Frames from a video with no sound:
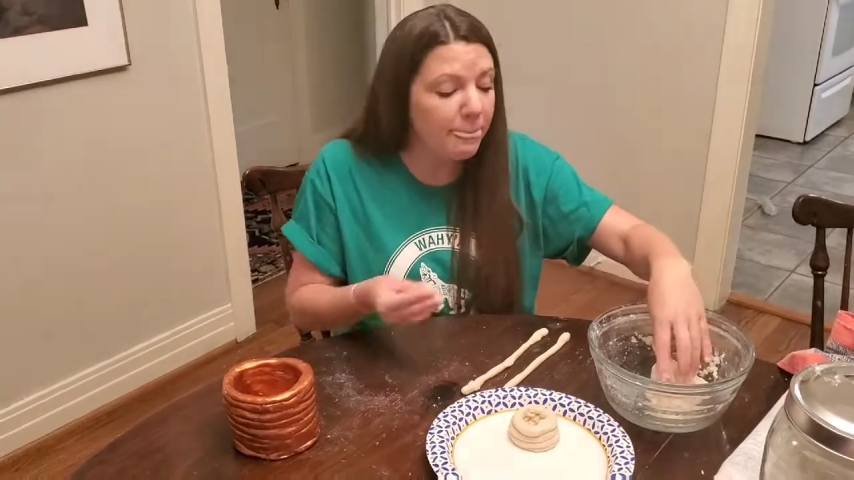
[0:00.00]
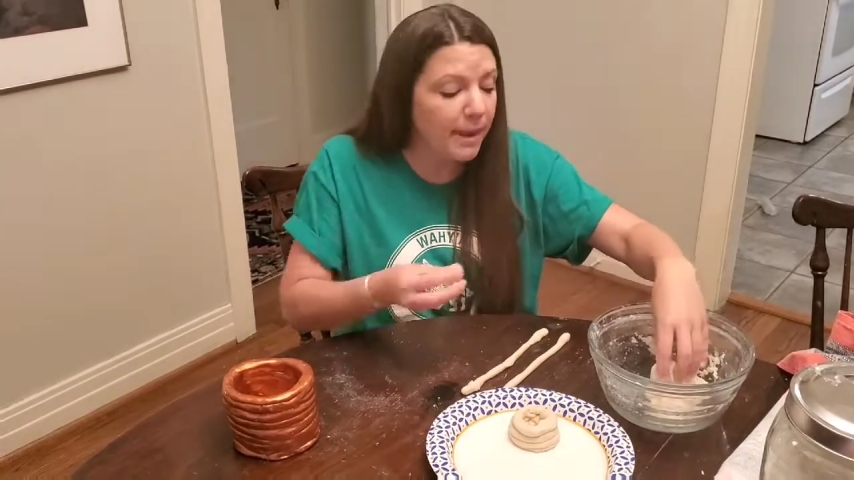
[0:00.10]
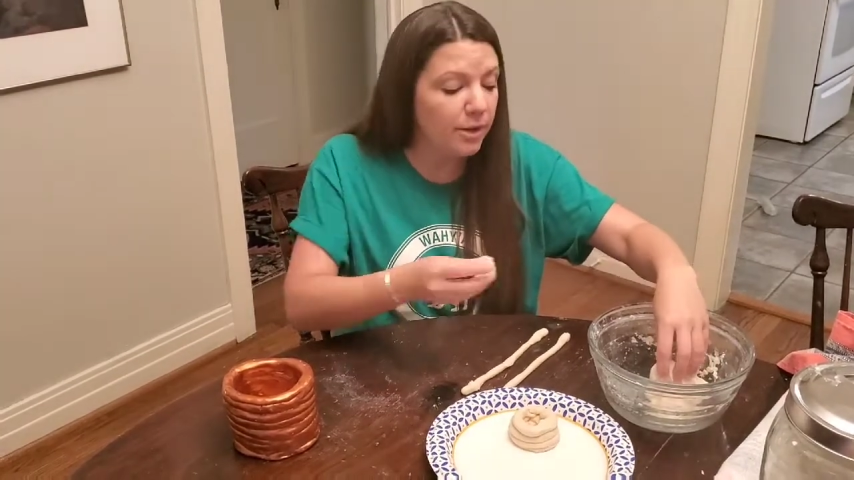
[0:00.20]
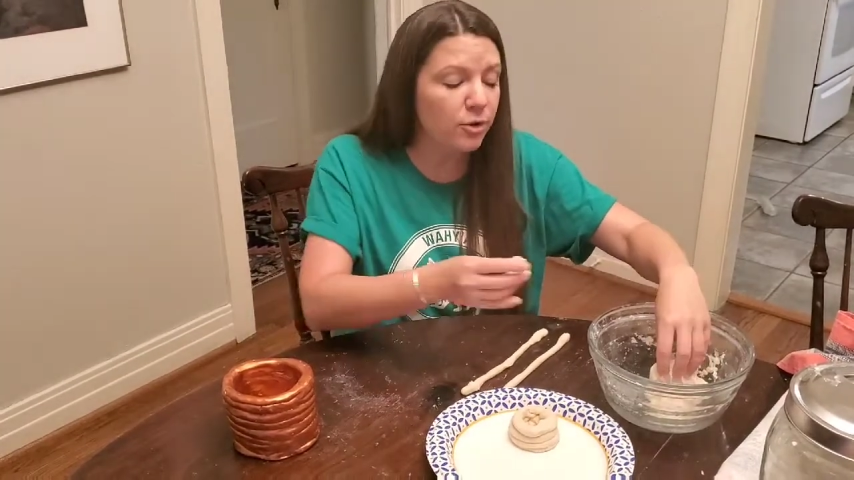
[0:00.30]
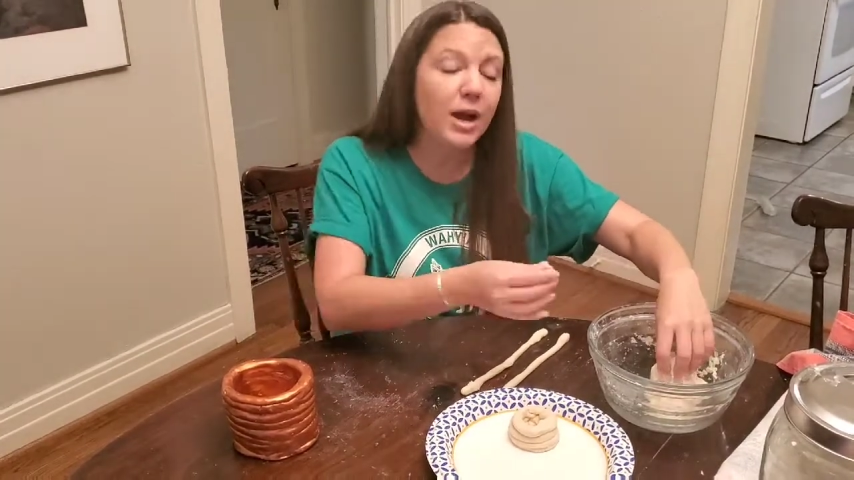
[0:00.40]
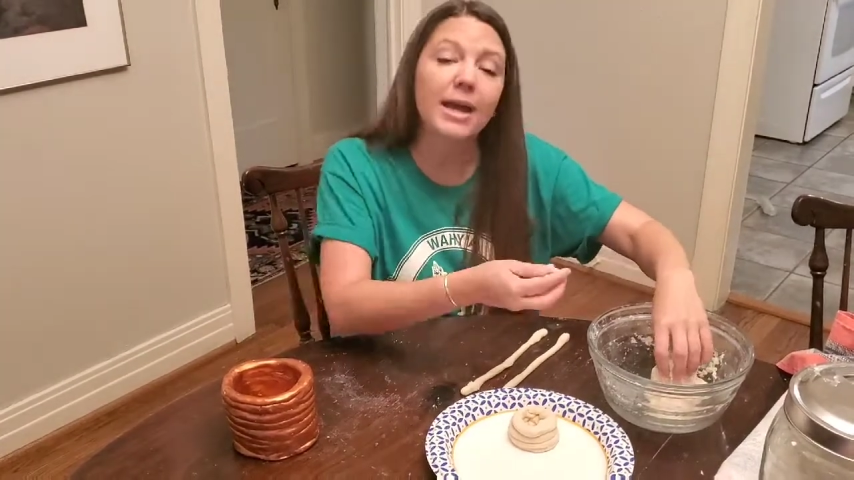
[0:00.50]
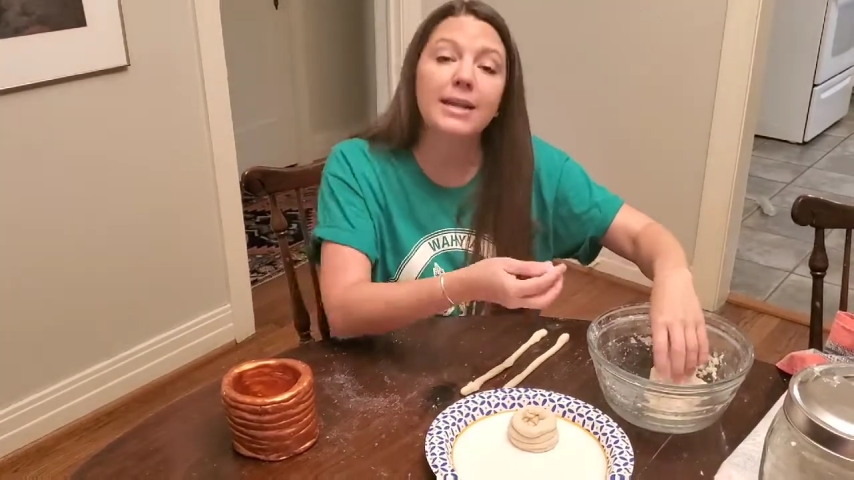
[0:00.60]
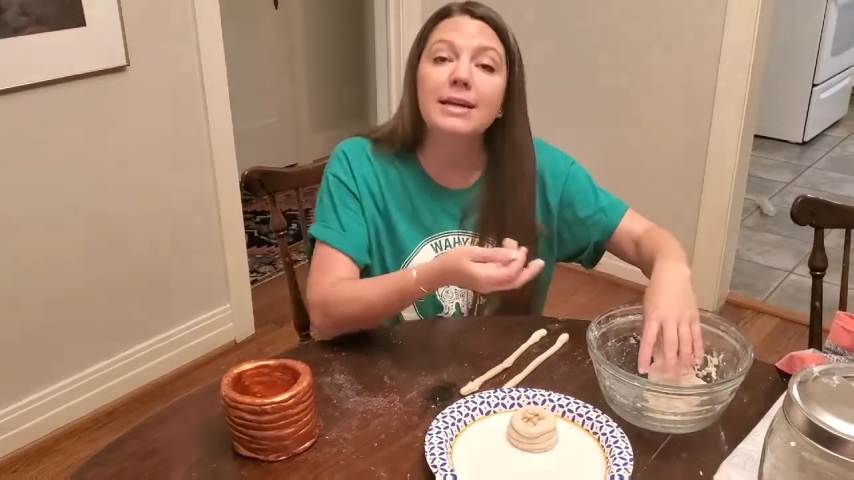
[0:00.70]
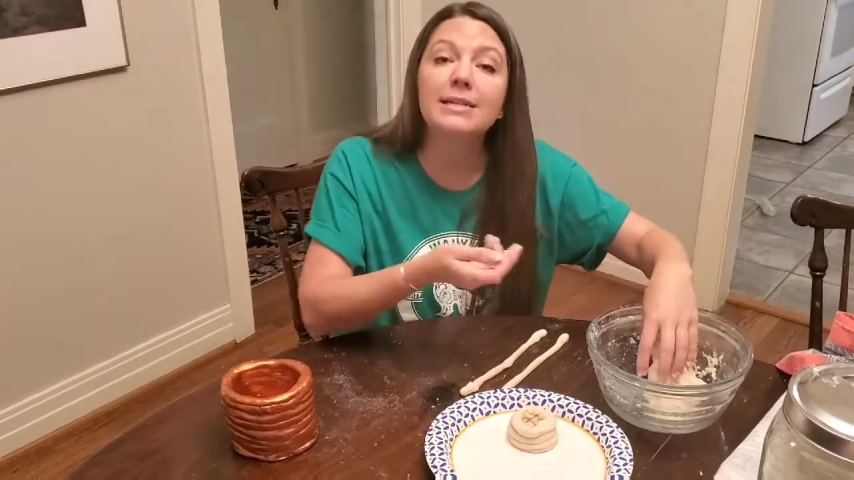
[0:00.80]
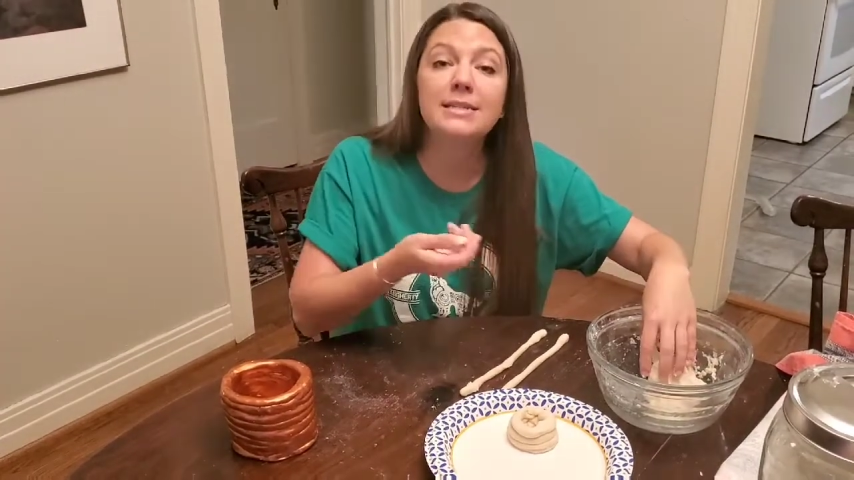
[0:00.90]
And you kind
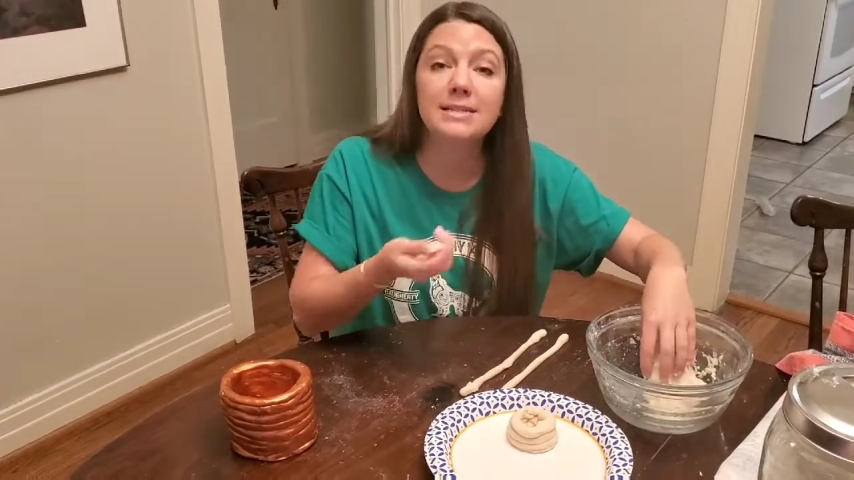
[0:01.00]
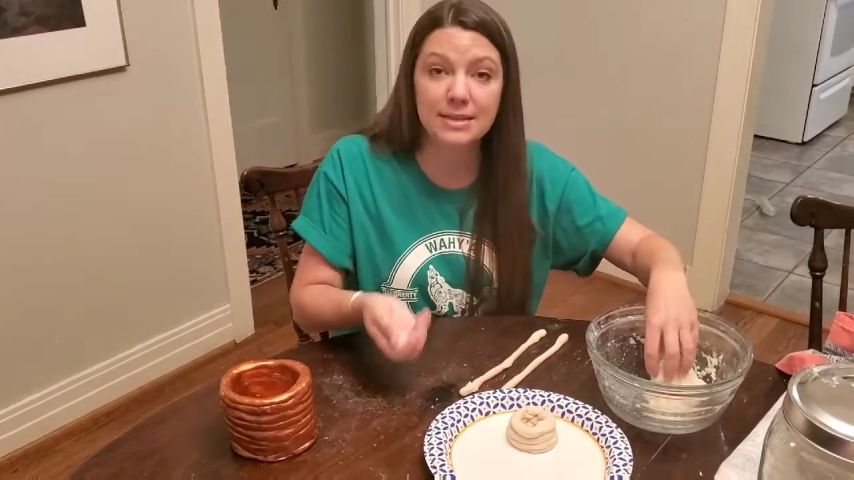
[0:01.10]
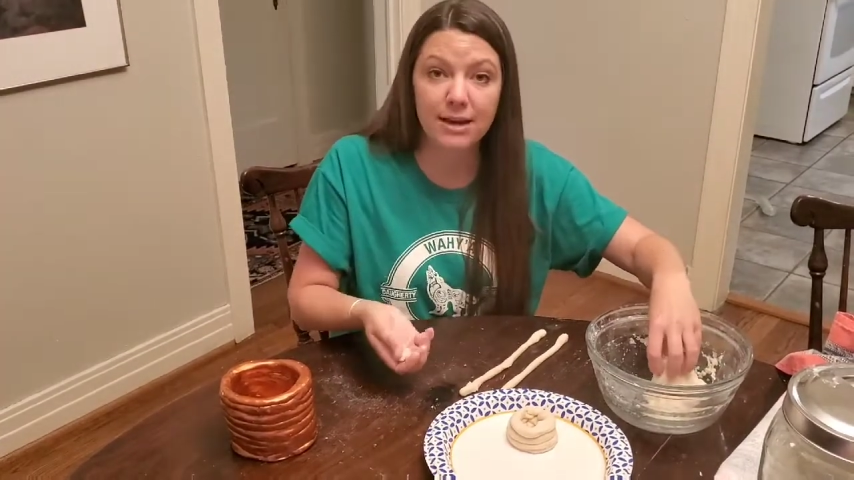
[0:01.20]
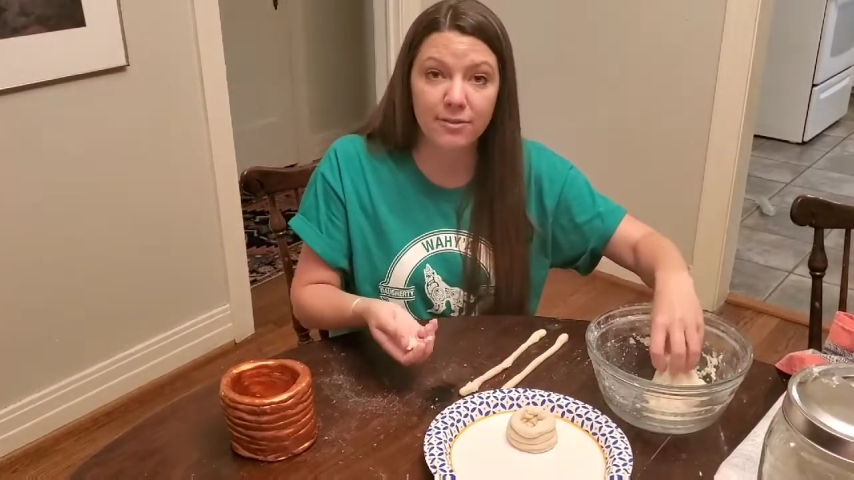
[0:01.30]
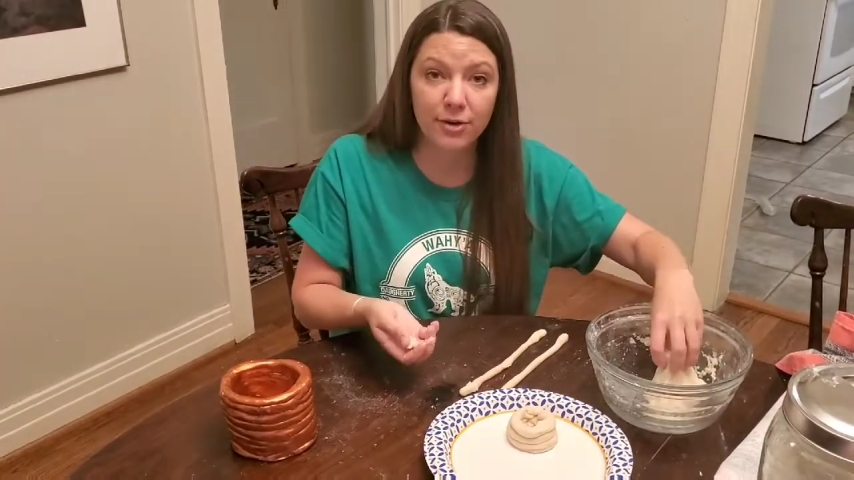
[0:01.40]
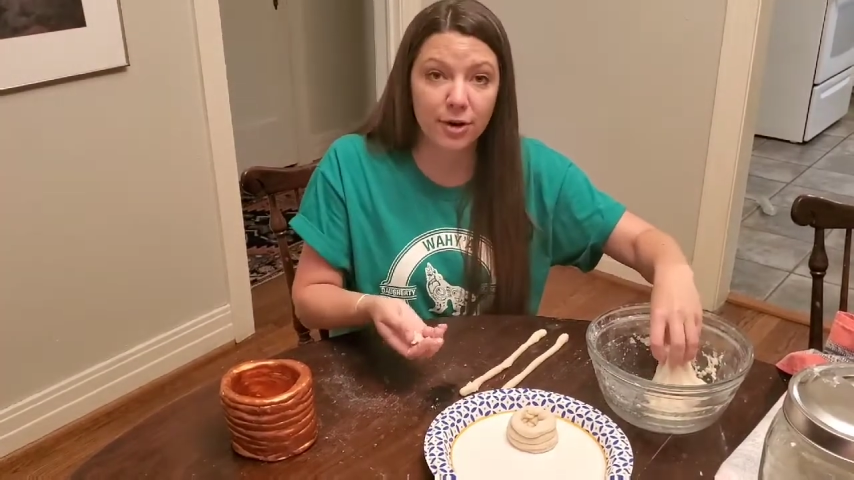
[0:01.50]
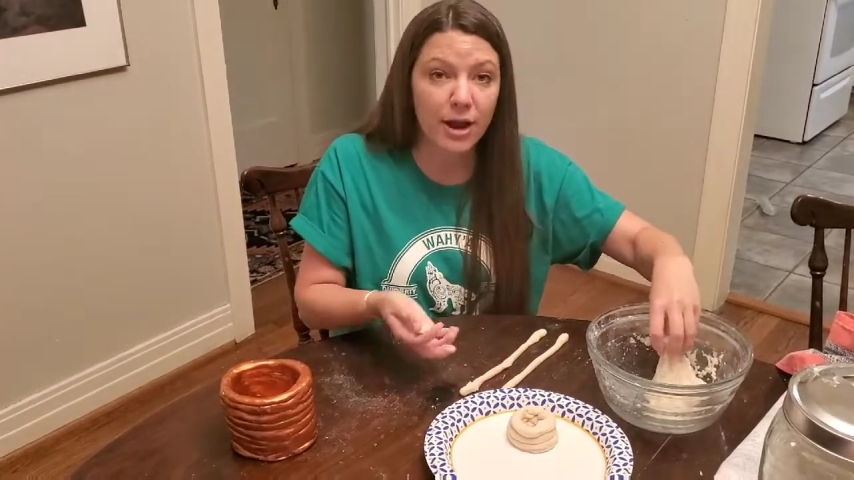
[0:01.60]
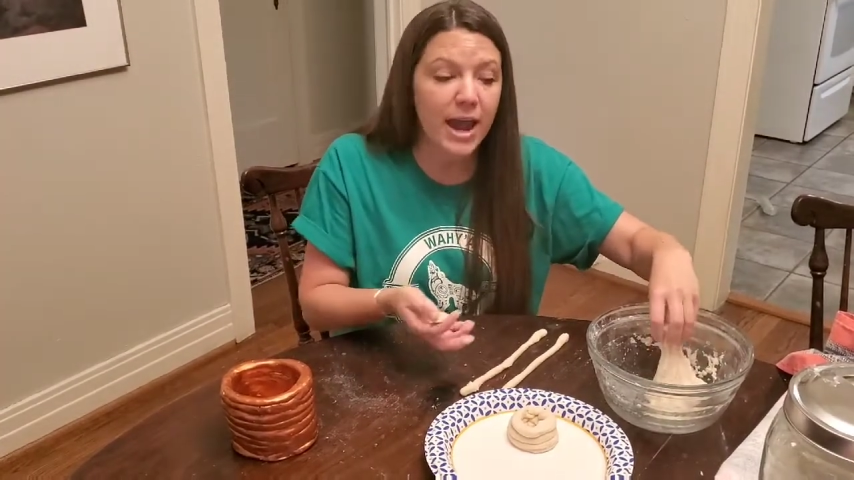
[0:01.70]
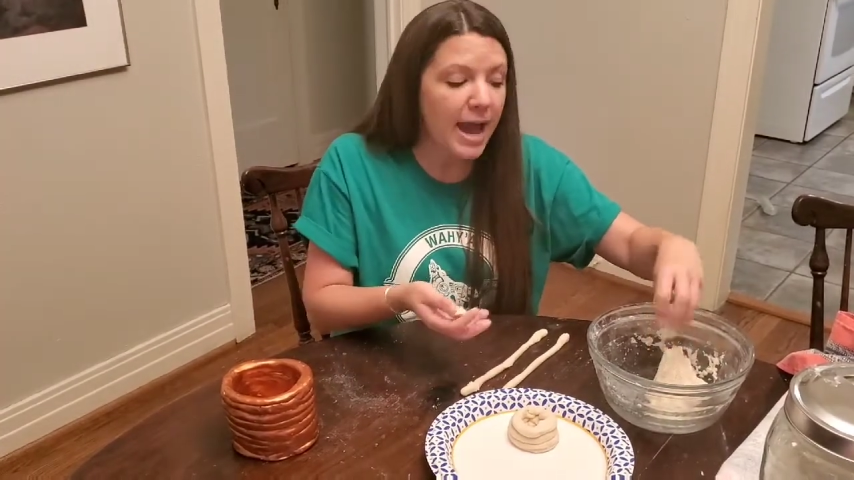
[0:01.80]
of can discover